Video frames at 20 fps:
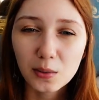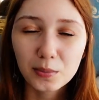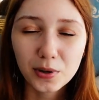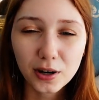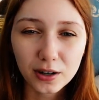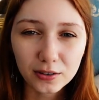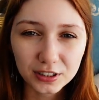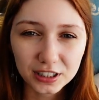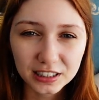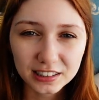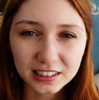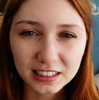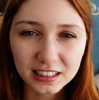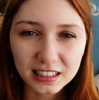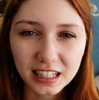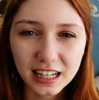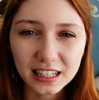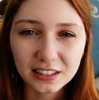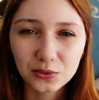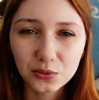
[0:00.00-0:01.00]

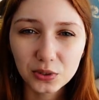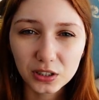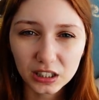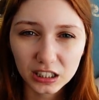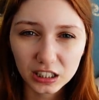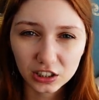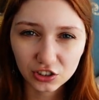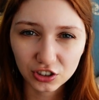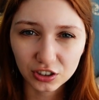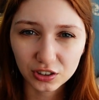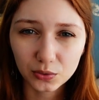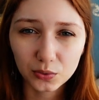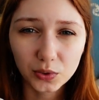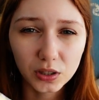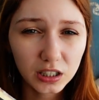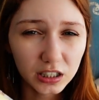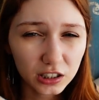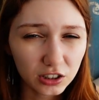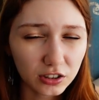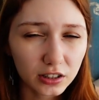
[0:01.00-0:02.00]
poverty, and religion.
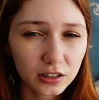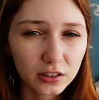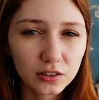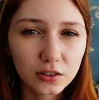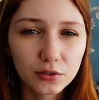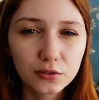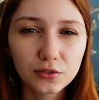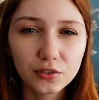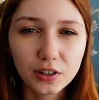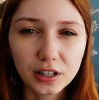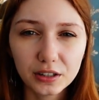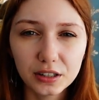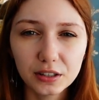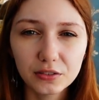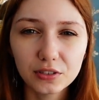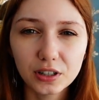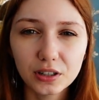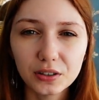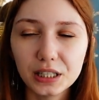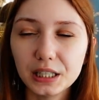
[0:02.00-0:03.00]
Religion is a very,
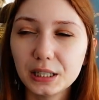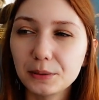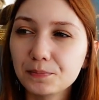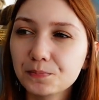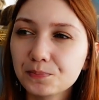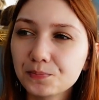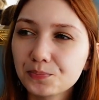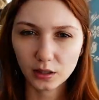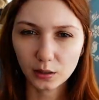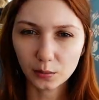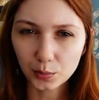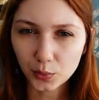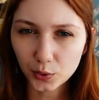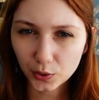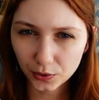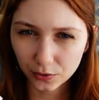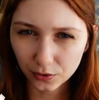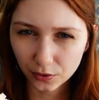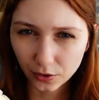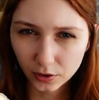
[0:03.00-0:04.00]
very
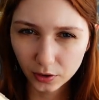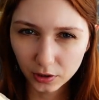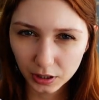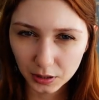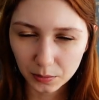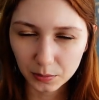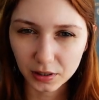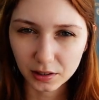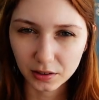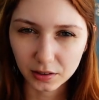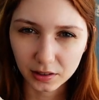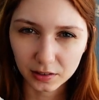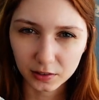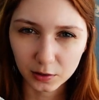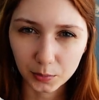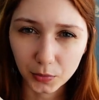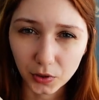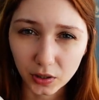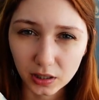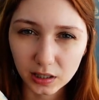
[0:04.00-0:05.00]
important theme in this
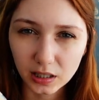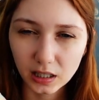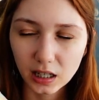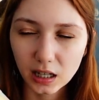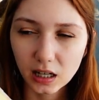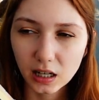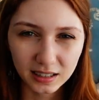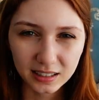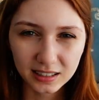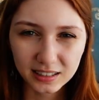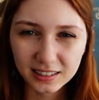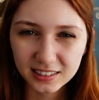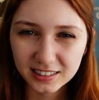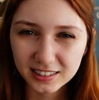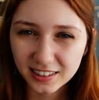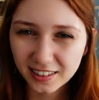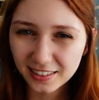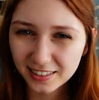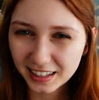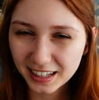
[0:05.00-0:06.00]
book. It
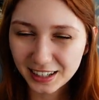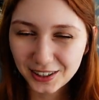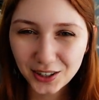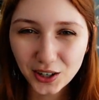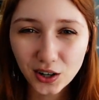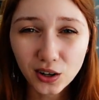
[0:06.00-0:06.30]
is there